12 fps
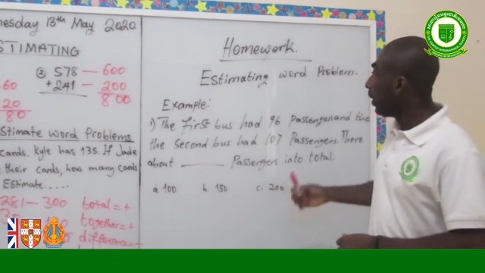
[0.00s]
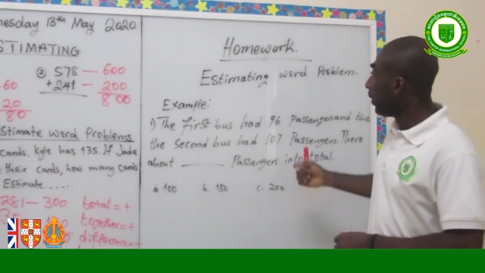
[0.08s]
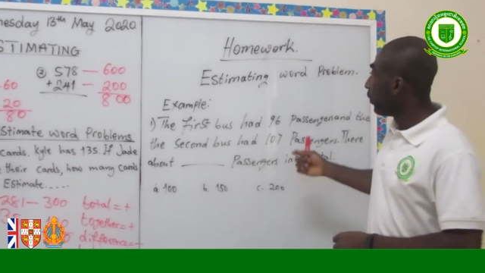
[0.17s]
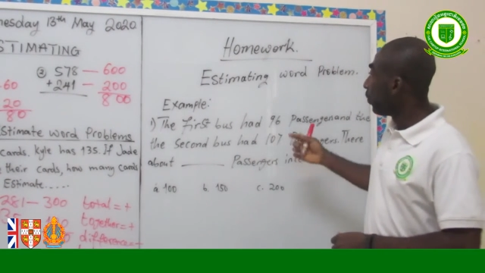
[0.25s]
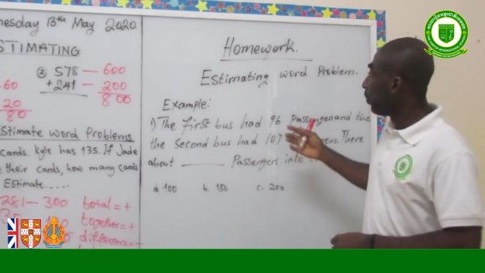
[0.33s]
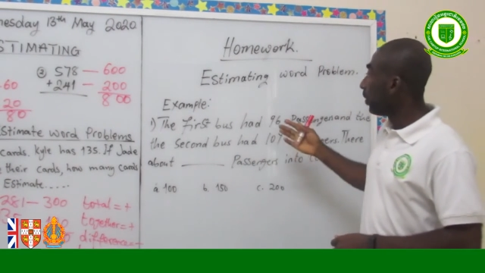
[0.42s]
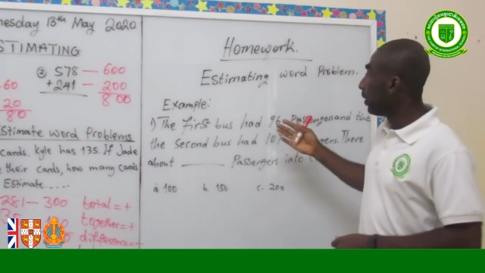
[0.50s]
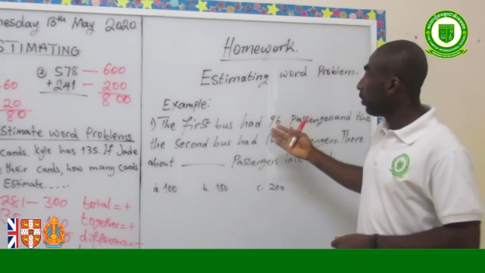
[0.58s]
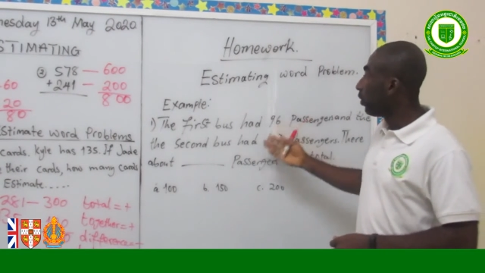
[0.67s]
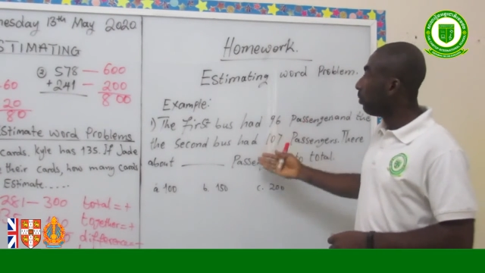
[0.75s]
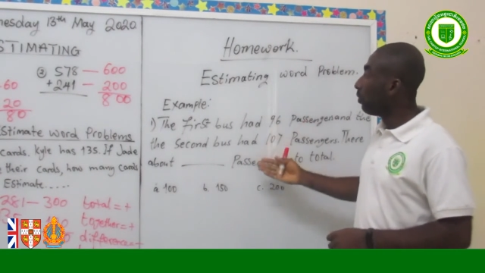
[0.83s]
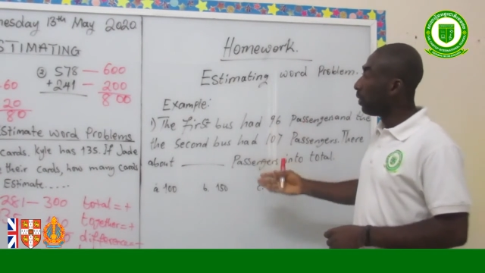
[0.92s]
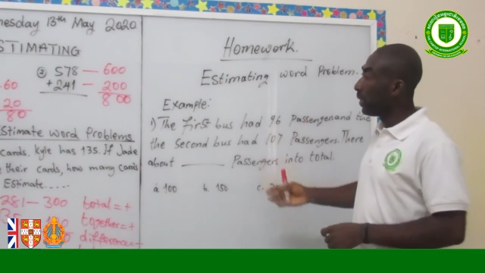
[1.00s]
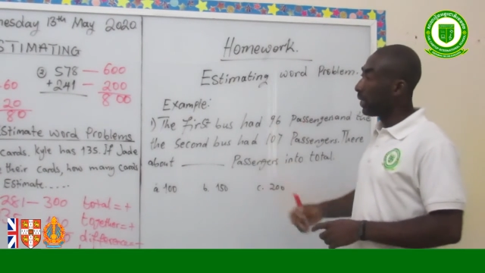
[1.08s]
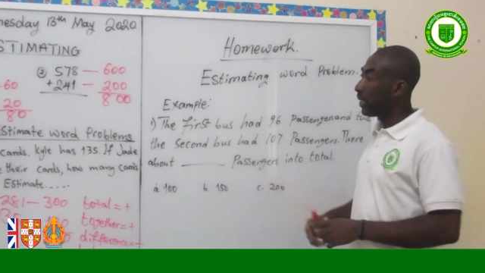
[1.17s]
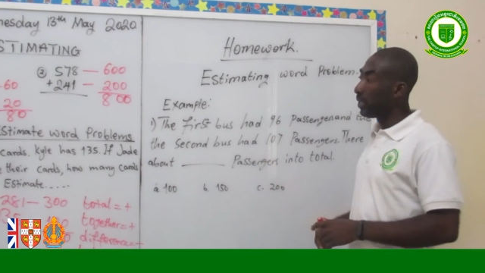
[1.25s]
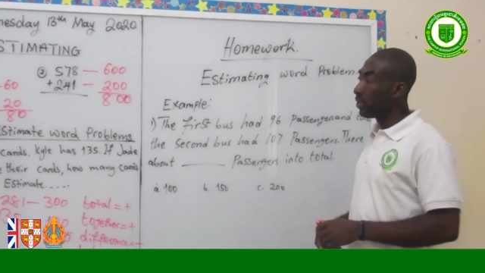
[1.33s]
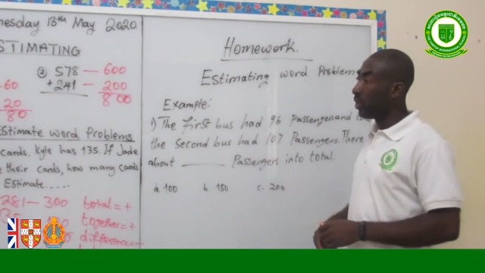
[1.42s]
So the
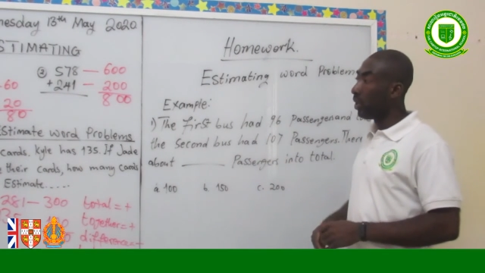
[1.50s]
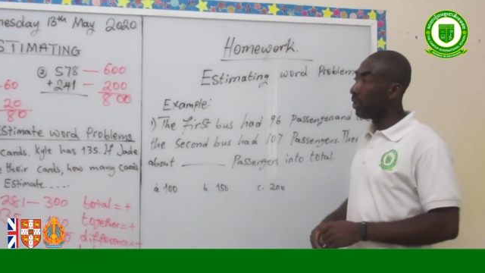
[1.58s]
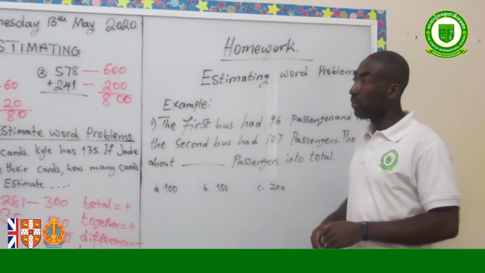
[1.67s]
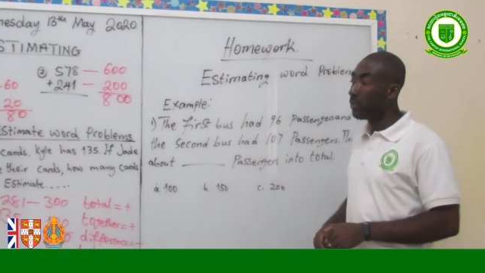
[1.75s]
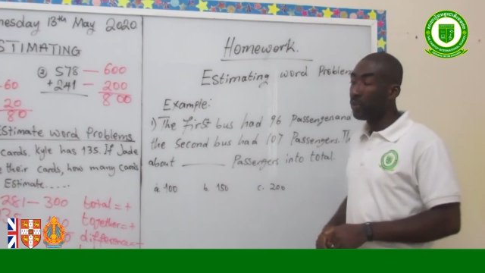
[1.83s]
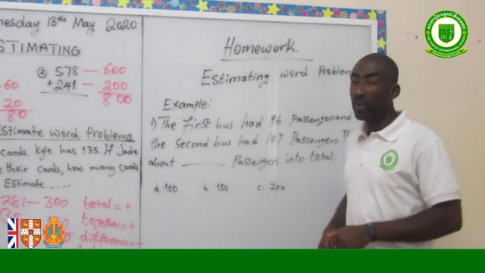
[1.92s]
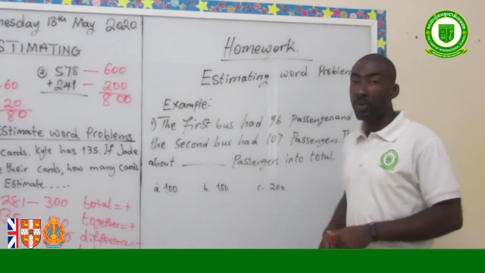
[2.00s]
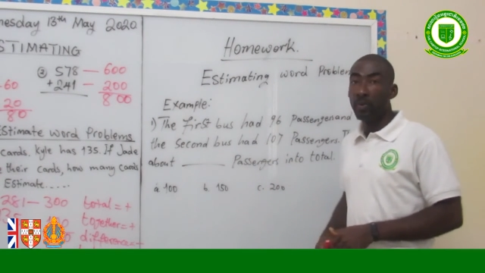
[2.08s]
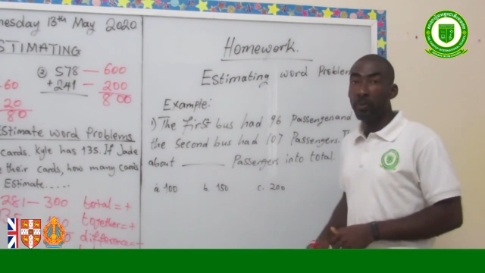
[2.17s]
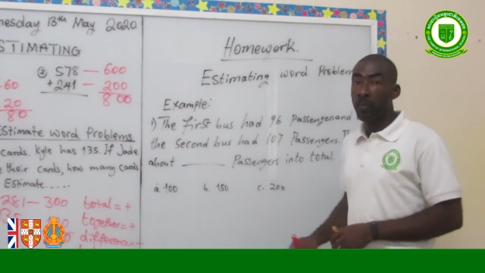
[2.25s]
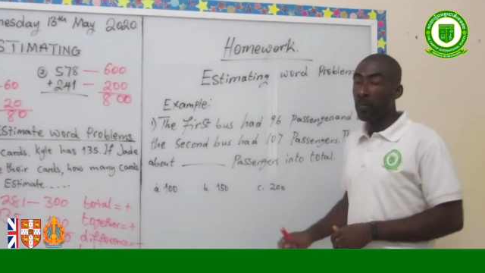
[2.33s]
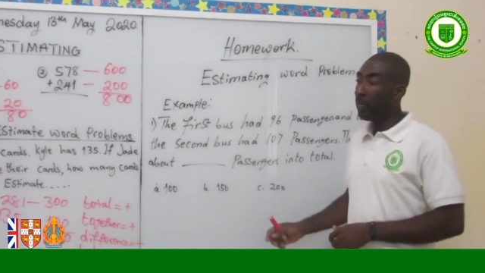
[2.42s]
homework is also